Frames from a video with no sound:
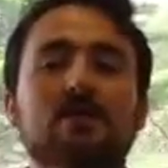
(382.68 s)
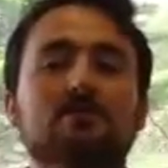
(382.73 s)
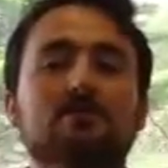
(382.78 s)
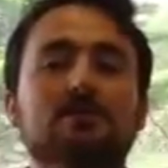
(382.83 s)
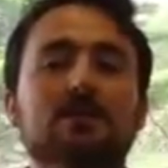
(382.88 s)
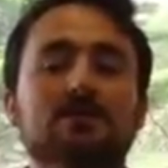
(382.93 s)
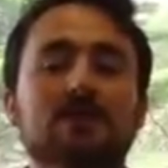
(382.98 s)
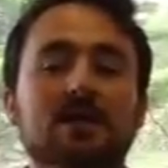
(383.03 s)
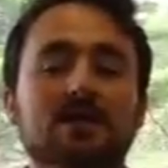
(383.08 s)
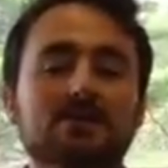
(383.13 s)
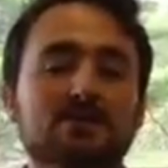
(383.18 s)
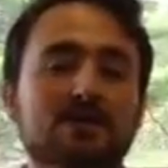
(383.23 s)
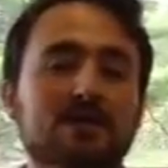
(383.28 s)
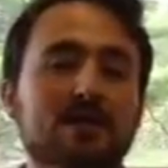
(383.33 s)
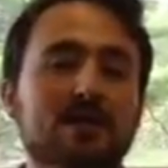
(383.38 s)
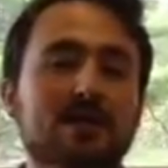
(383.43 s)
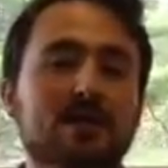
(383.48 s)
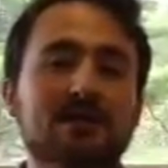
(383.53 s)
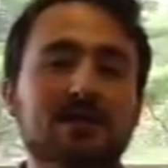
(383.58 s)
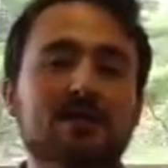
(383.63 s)
Discussions
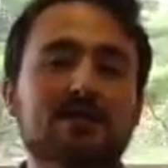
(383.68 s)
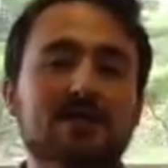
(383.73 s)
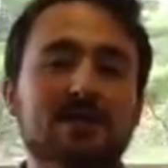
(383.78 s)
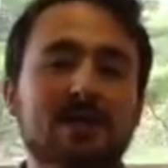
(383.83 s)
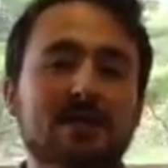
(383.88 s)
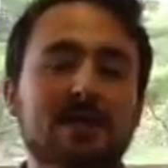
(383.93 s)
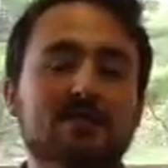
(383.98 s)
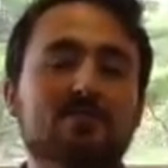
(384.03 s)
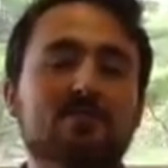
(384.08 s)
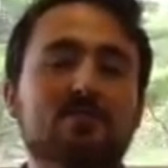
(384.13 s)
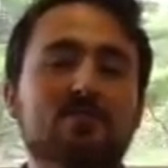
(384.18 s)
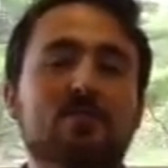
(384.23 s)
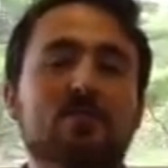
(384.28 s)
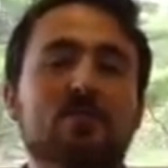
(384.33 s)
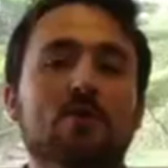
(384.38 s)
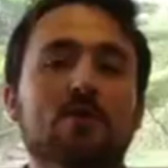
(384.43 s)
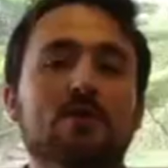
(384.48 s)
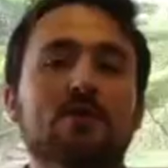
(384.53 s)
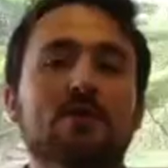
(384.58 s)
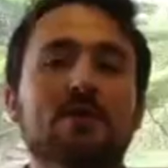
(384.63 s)
are not the time
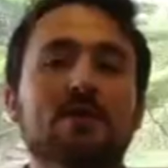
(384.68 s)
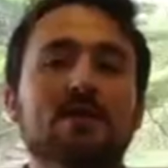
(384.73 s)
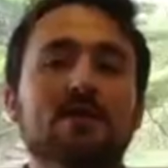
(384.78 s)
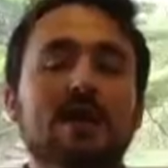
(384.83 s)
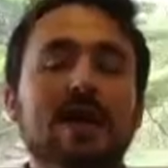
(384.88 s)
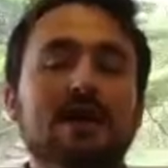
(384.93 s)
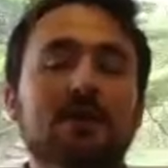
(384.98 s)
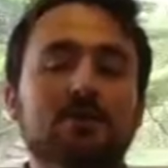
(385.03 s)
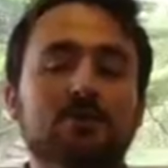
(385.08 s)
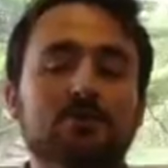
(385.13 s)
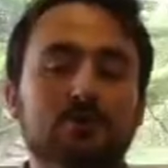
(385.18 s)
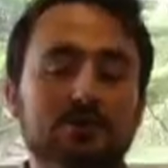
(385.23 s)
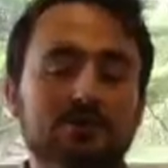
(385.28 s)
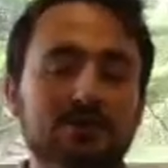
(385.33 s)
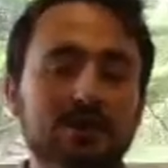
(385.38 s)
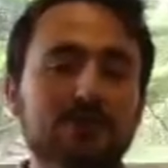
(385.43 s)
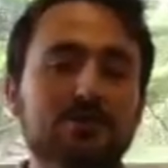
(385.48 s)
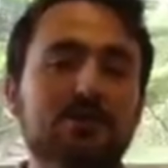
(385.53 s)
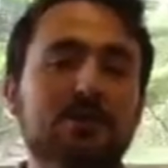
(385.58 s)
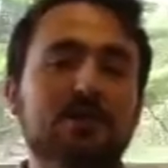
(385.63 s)
for actual
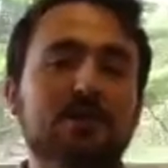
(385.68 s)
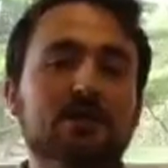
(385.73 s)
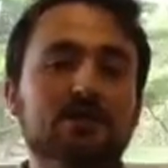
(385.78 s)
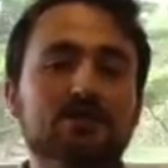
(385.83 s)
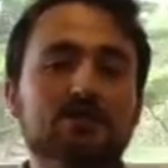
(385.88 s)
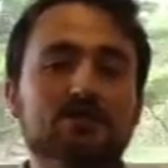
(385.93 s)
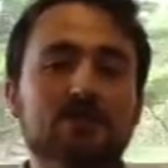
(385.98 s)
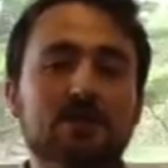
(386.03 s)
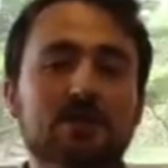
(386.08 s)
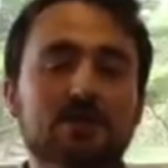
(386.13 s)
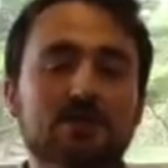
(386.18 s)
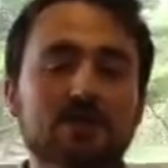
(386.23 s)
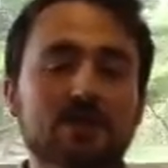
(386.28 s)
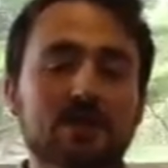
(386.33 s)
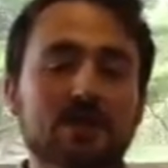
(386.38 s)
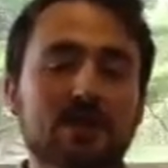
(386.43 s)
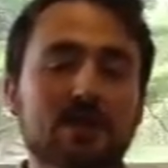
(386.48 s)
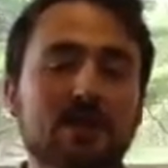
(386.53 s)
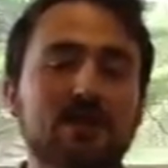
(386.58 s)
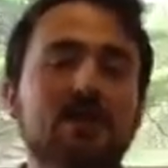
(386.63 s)
teaching and instruction
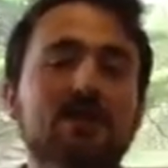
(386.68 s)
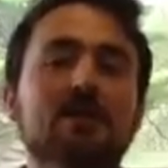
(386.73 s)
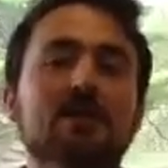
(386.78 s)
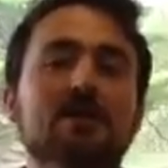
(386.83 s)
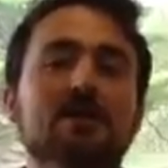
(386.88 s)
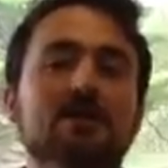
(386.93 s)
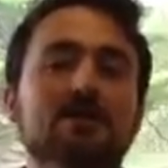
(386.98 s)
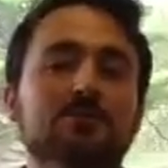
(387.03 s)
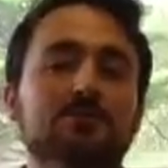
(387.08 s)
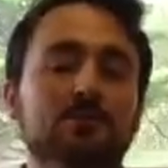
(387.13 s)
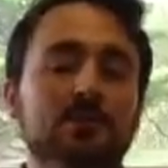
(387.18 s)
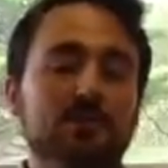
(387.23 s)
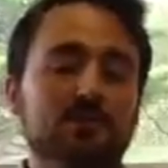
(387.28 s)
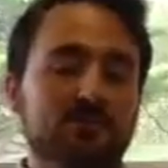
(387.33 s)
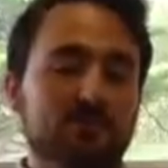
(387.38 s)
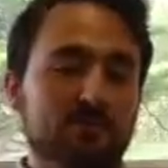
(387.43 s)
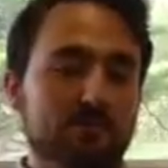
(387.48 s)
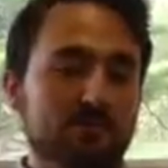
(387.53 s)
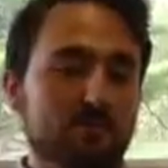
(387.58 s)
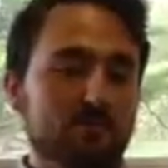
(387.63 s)
again. It's really
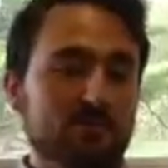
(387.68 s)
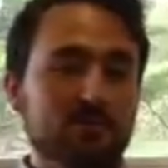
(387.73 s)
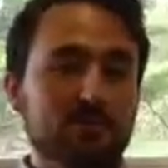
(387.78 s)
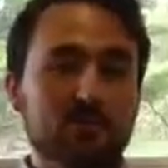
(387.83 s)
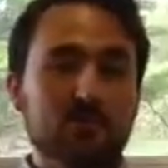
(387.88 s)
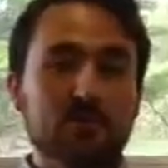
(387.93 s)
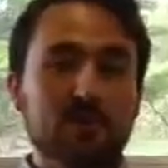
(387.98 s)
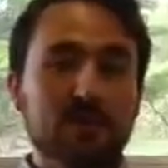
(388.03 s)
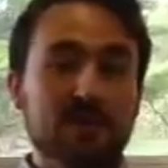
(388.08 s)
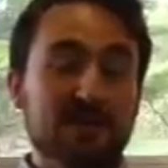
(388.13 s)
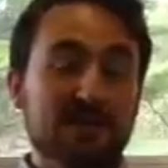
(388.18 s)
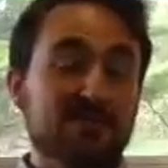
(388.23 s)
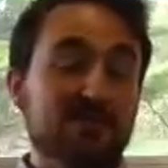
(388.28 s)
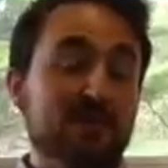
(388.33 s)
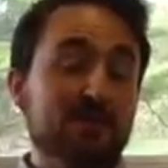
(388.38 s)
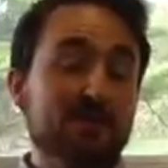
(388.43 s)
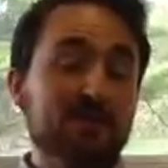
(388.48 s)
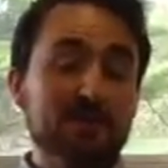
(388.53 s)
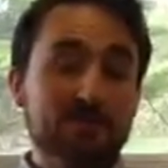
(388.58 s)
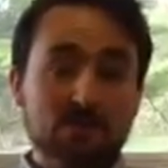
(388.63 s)
for reviewing, and if
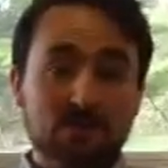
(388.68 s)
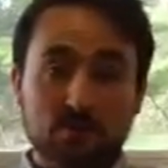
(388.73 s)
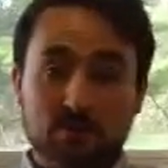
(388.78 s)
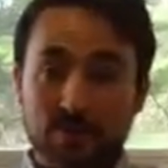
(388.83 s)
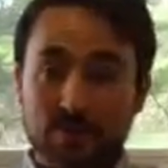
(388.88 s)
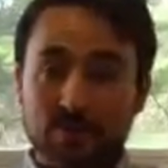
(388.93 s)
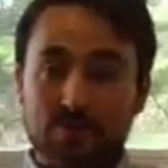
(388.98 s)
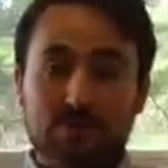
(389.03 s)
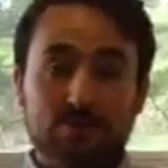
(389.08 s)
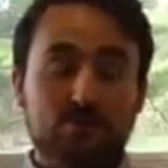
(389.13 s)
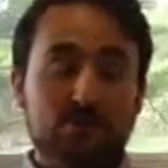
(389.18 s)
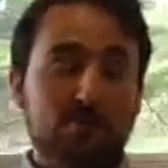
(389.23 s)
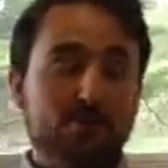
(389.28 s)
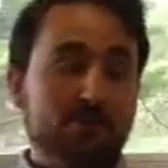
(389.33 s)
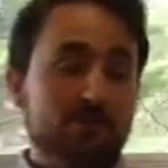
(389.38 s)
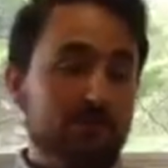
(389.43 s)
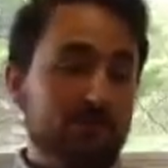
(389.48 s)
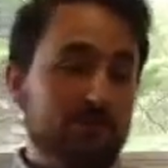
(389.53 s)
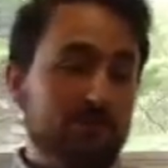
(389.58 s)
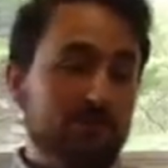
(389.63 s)
there is a question or
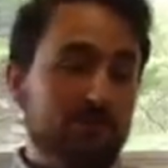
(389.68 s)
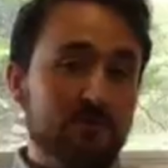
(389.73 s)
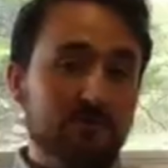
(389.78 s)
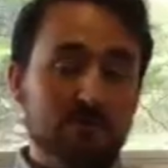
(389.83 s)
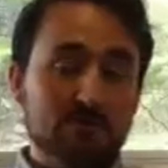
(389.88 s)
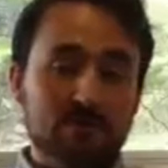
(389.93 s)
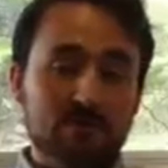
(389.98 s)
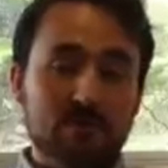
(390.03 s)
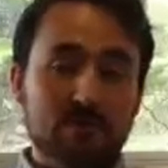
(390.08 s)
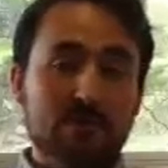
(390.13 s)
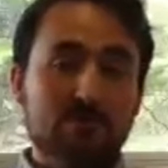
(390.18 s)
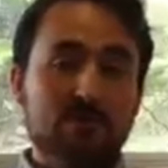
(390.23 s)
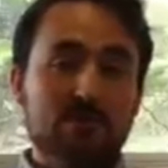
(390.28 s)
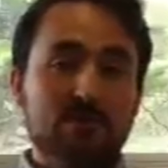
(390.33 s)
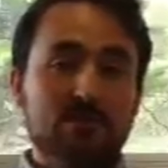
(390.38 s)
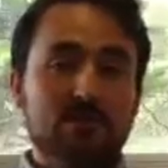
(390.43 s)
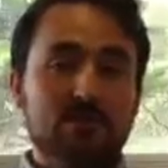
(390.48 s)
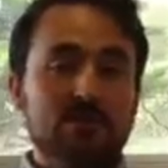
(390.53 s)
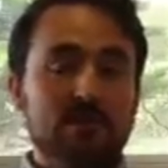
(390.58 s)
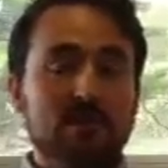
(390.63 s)
some confusion, maybe you
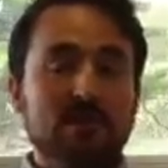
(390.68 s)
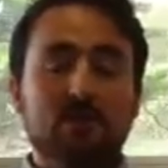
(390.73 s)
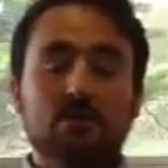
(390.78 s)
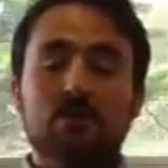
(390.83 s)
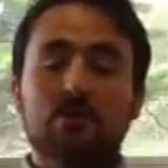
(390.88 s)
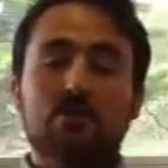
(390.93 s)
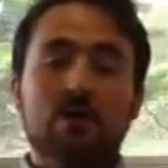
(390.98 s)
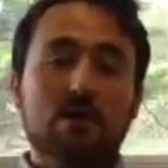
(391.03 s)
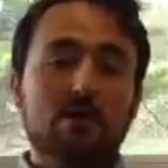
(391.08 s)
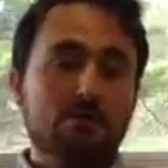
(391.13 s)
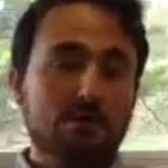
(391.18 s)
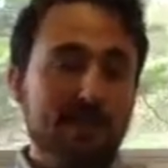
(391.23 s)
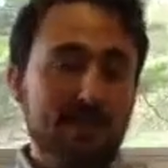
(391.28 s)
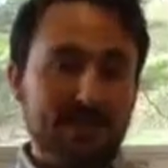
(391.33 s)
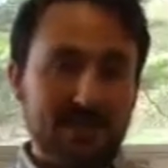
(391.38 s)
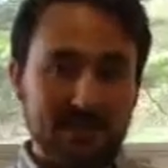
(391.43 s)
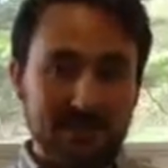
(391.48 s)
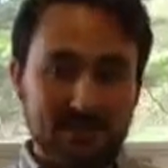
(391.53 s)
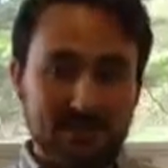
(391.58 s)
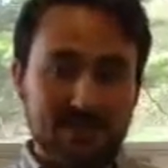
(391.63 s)
can say, I'll write
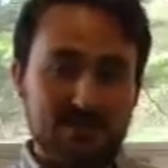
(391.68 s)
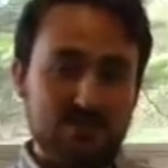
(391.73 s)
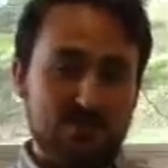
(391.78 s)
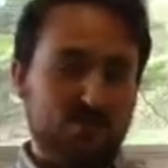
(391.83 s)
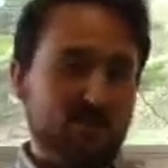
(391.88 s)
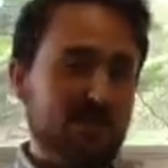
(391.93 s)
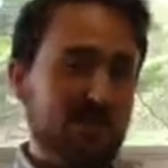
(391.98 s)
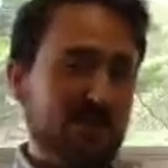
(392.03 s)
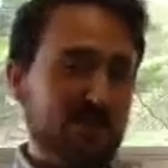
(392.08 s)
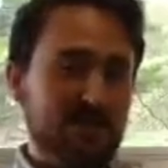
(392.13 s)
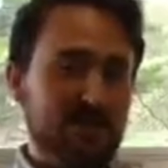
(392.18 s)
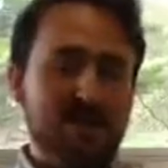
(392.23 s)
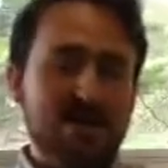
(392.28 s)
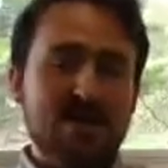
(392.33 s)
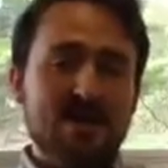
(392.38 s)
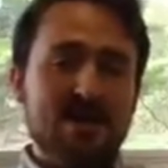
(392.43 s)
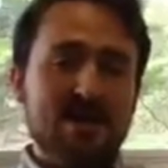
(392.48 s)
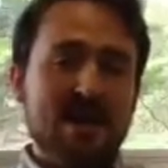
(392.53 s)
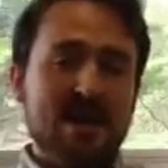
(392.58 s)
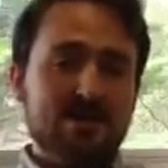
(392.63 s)
that down and we can
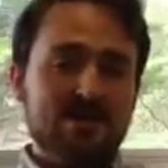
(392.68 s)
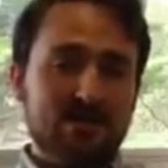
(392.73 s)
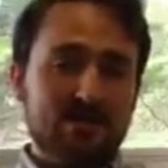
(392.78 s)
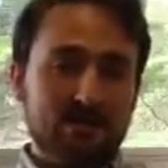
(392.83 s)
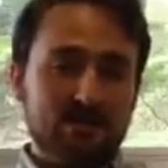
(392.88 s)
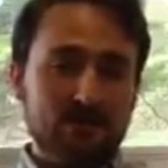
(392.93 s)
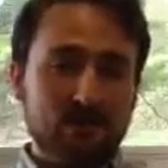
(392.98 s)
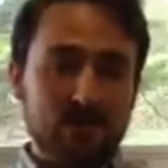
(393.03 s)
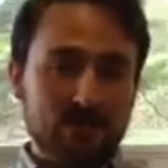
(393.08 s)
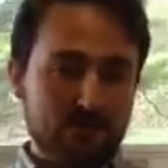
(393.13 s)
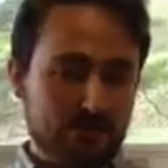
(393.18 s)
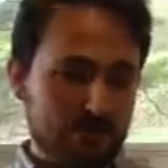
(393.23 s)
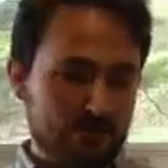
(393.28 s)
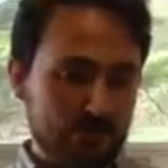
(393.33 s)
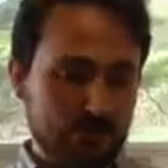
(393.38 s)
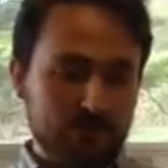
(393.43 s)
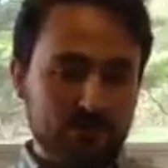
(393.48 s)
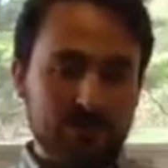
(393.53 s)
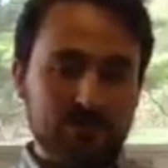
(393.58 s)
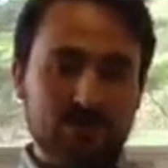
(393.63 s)
ask the speaker or
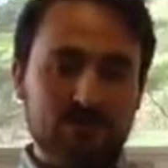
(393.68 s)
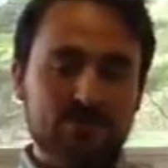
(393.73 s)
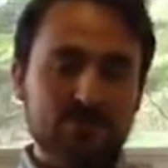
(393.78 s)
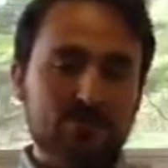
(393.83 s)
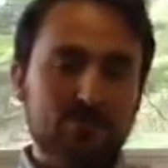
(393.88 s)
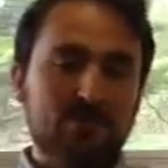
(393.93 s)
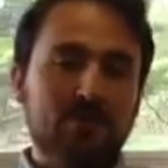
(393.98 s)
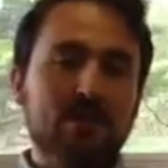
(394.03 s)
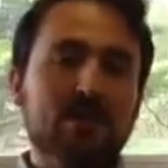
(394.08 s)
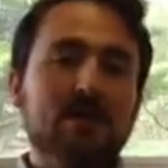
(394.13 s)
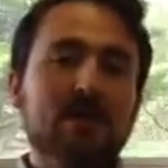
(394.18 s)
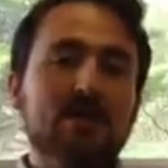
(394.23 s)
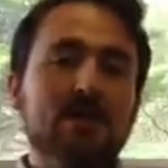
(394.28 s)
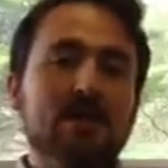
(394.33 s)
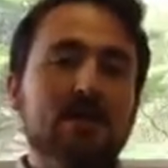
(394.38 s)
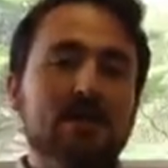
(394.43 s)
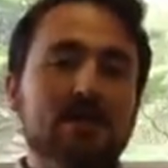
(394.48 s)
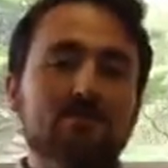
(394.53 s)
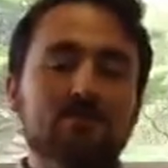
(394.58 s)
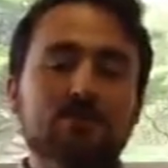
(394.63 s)
presenter
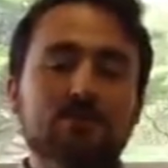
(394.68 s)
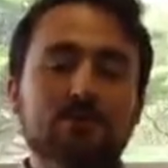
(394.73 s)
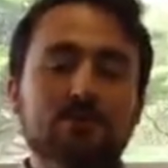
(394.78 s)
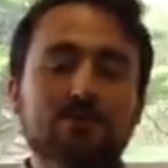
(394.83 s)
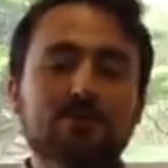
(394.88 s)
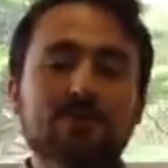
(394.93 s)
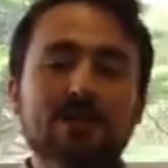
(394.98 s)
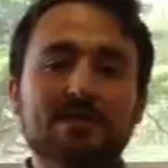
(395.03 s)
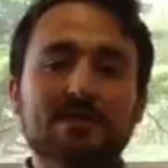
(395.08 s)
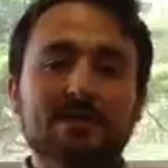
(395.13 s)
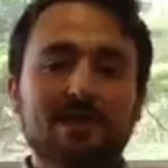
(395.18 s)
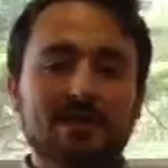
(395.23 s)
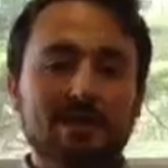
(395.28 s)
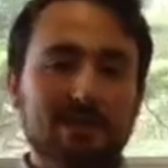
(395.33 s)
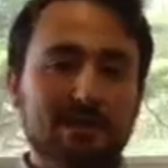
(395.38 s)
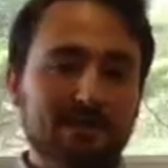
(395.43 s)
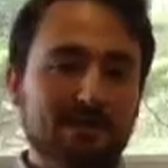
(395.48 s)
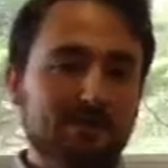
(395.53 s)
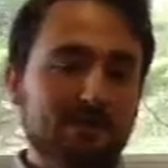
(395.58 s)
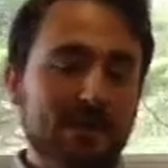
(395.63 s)
to address that
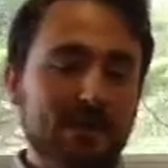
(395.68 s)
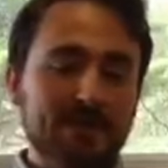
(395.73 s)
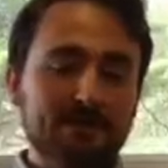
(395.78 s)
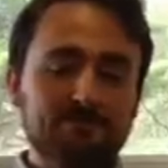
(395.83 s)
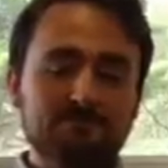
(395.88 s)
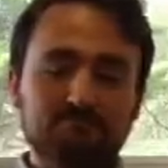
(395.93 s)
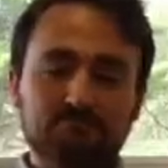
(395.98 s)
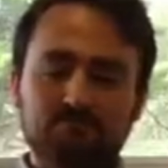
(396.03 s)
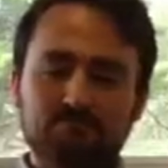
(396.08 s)
later on.